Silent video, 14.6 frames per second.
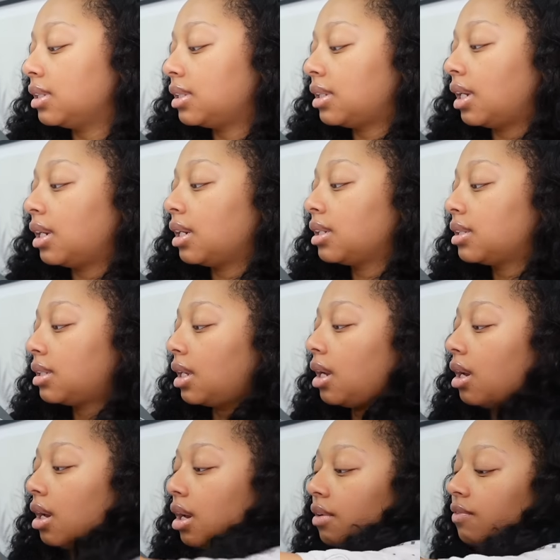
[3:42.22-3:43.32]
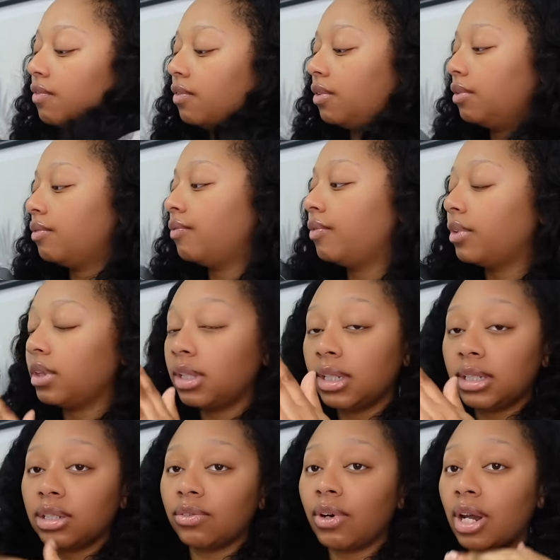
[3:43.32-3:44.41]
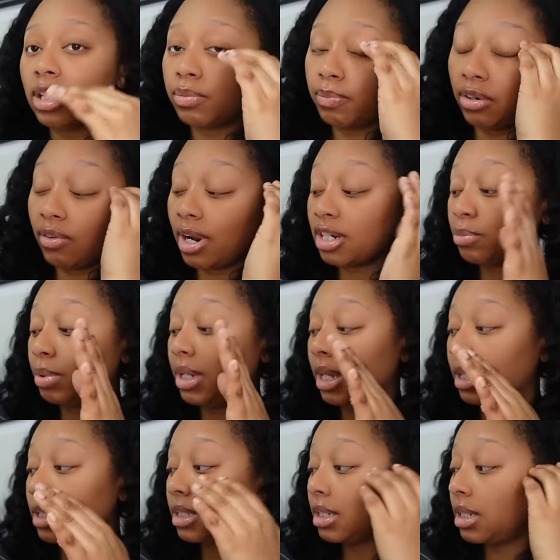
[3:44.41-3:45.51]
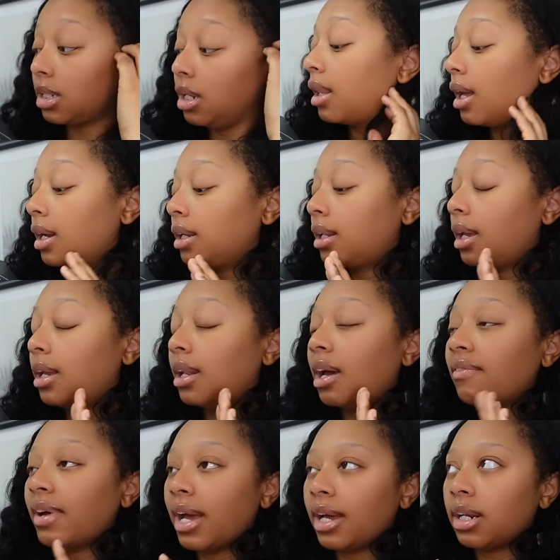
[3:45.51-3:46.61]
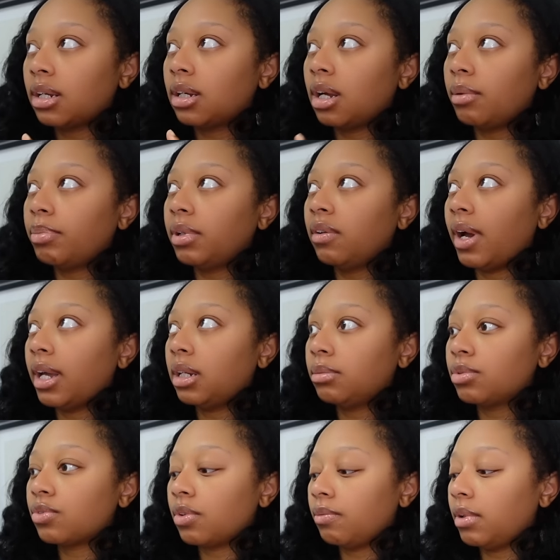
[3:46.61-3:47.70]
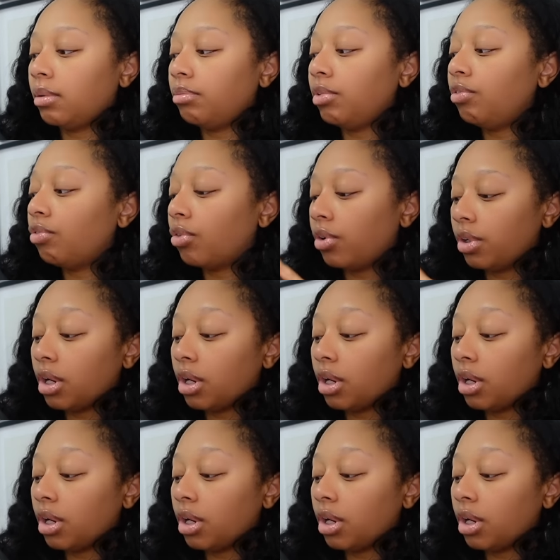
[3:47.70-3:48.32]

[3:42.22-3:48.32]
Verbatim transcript: aesthetics of the Taraj, Taraj P. Henson line, and I've had a couple of items from them before.